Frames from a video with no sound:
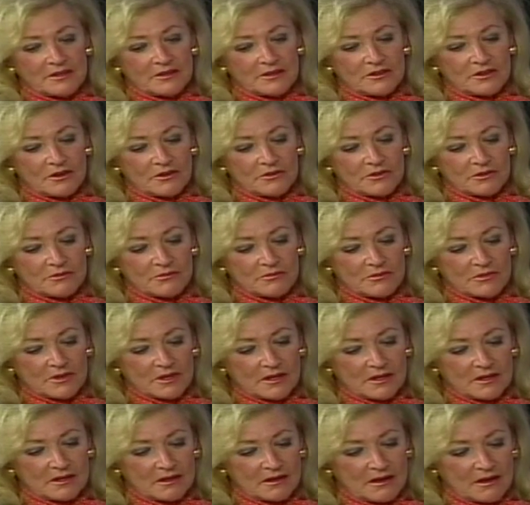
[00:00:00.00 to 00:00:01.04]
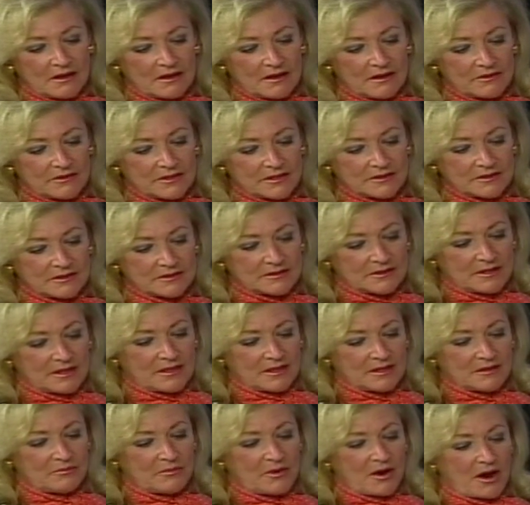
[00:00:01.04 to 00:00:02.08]
you know, this is, I
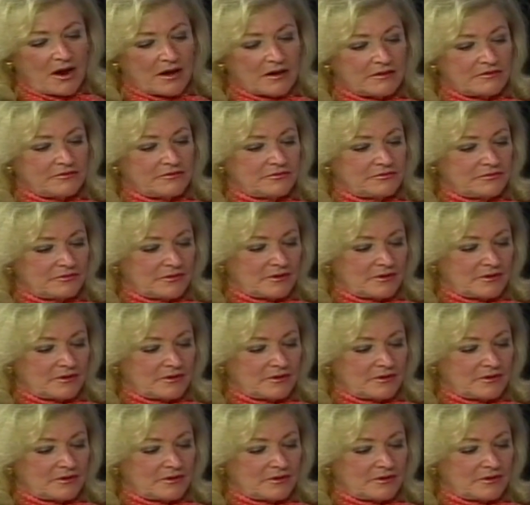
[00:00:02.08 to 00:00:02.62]
think, part of